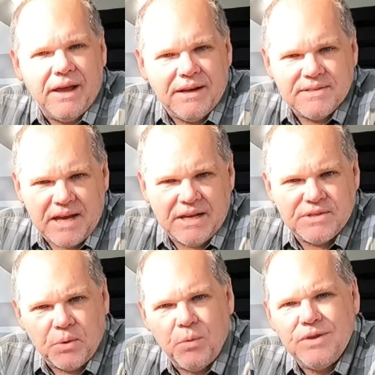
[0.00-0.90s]
And his
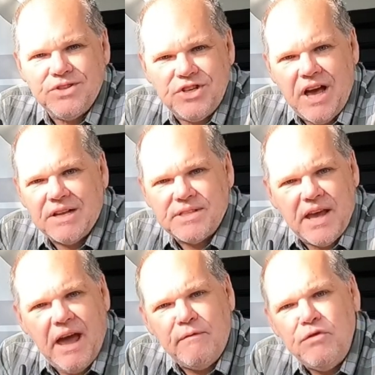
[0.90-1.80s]
answer was yes,
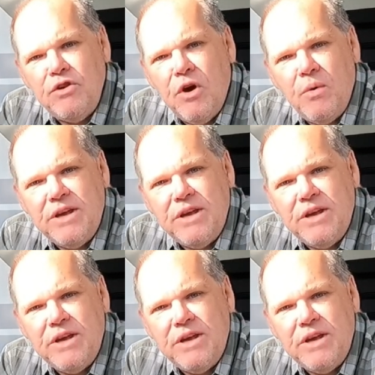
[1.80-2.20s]
they have no